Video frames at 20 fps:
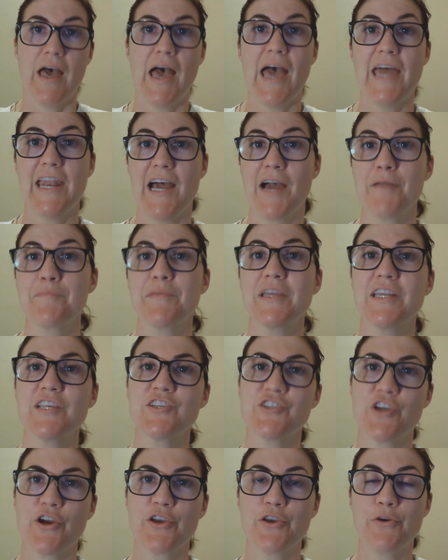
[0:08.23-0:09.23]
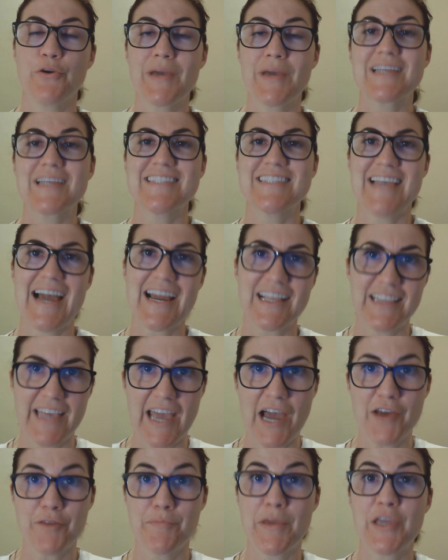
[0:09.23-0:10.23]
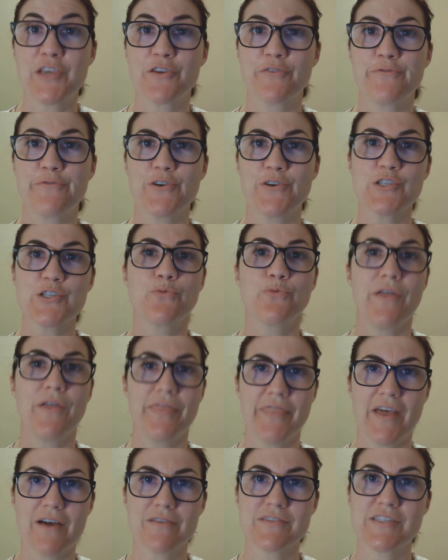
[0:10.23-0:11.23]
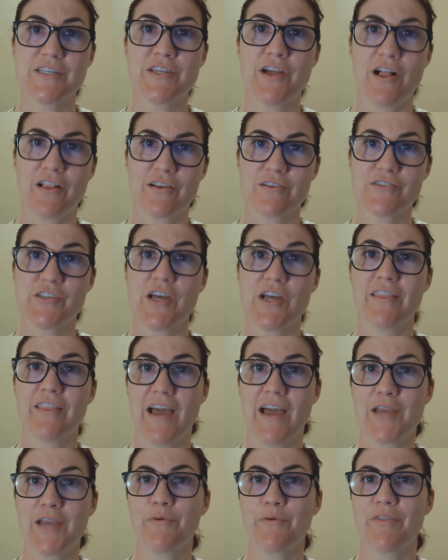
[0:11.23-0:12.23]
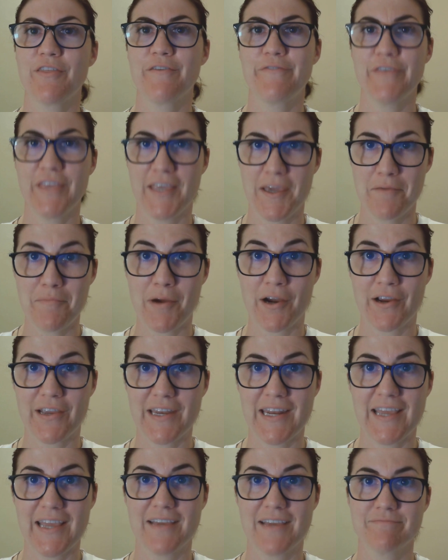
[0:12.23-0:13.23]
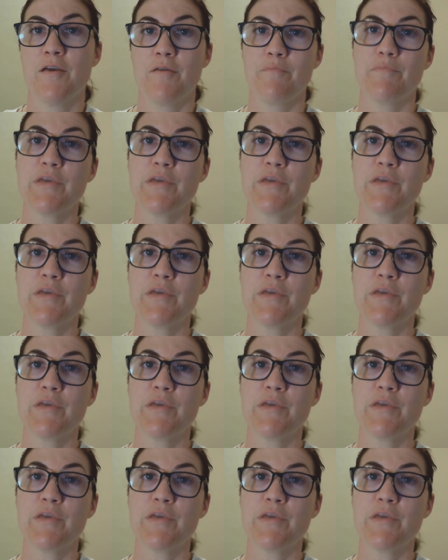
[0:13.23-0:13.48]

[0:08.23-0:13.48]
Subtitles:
And I'm going to show you exactly how to make your first $1,000 online with affiliate marketing.